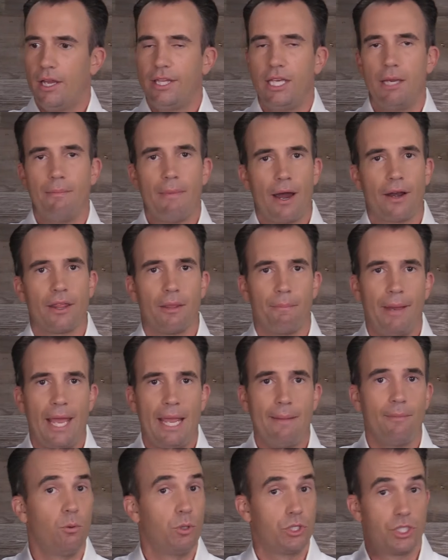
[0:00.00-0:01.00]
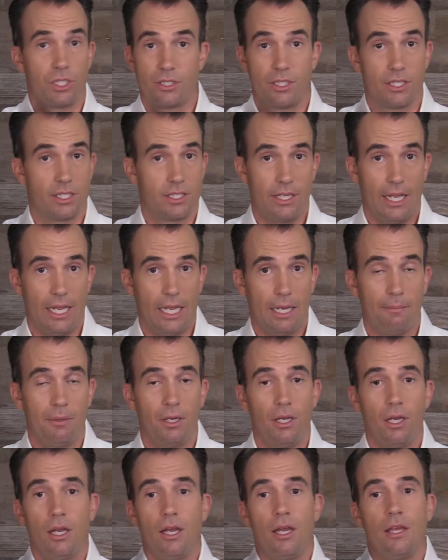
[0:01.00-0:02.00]
the amount of the payment, which is the same,
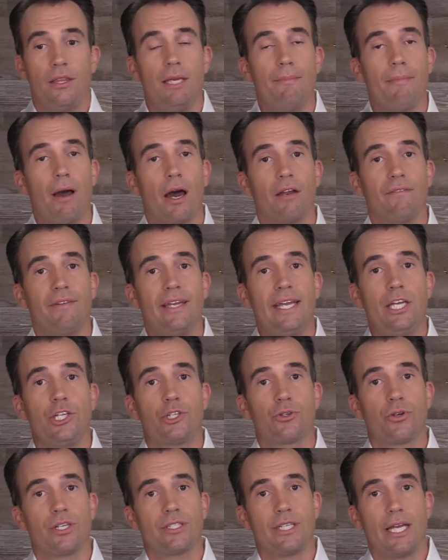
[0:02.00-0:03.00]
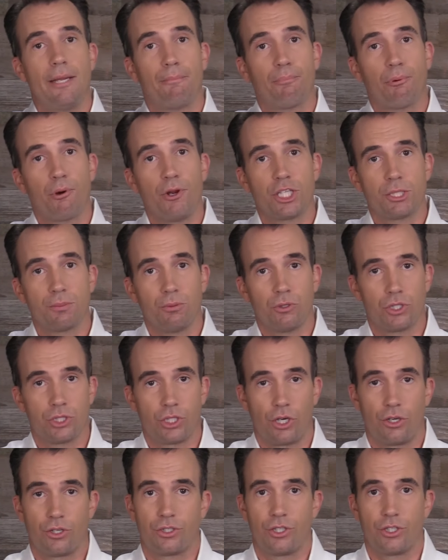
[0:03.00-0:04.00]
the amount of interest and principal
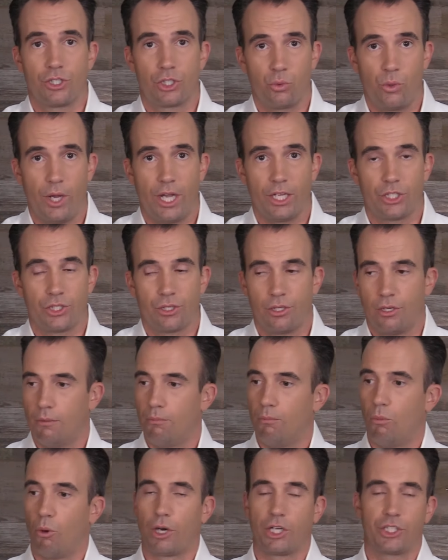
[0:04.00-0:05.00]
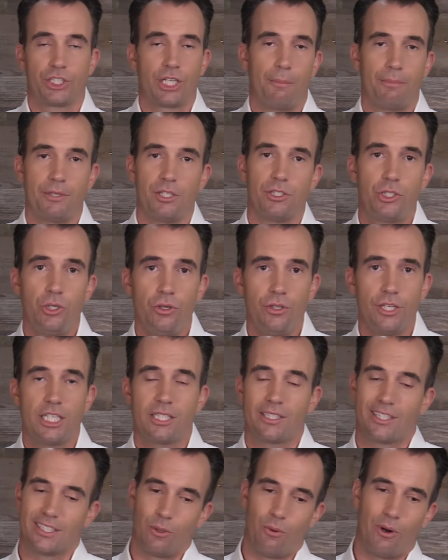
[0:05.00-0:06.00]
starts to switch. Mortgage companies do
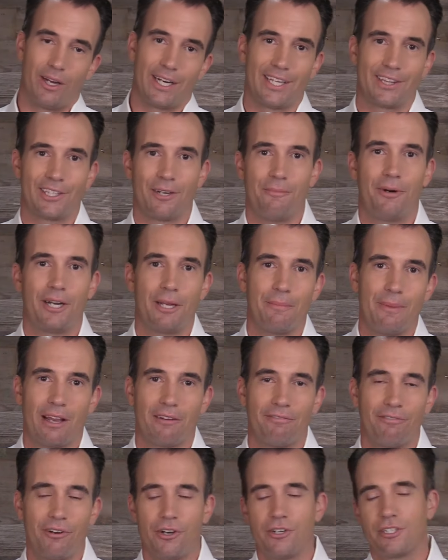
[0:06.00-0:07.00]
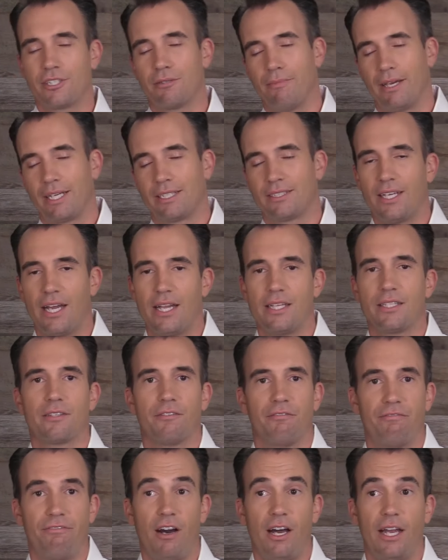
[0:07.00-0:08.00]
this because they want to get their money back first. Makes
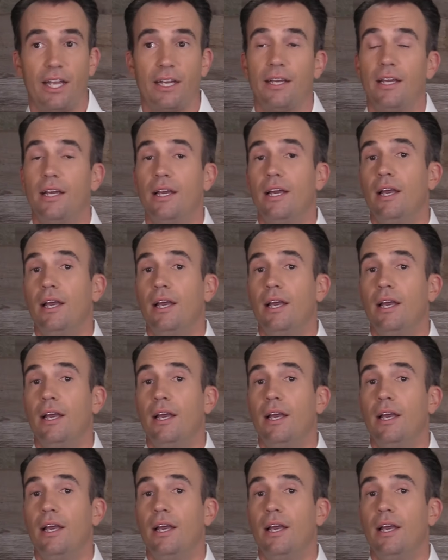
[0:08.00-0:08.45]
sense. Fine.